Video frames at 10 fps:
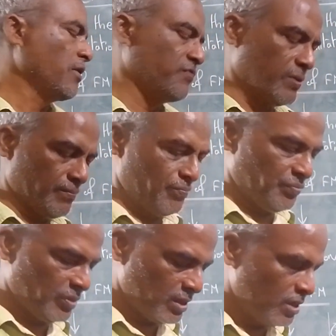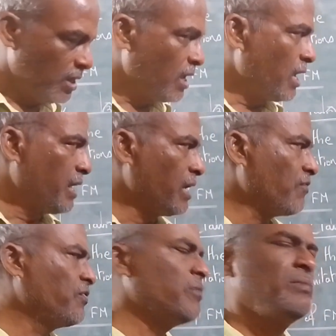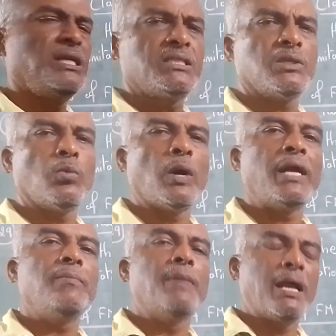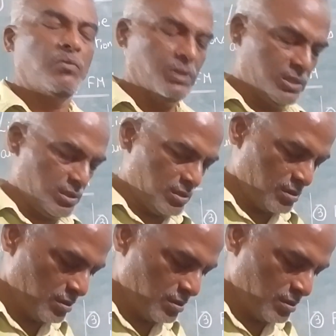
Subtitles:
FM. FM needs a wide bandwidth.